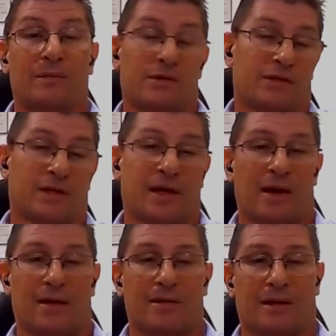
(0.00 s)
because you
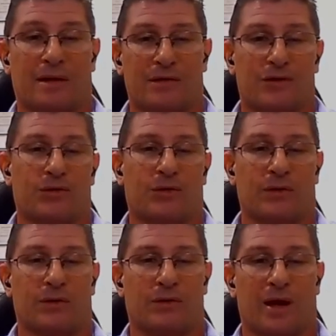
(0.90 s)
can't
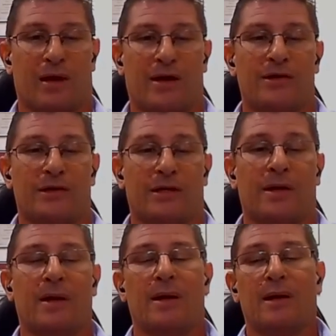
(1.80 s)
destroy or create energy.
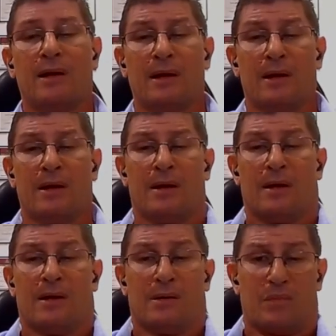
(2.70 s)

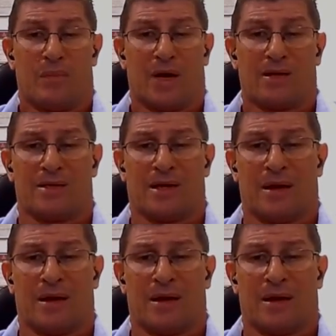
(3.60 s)
But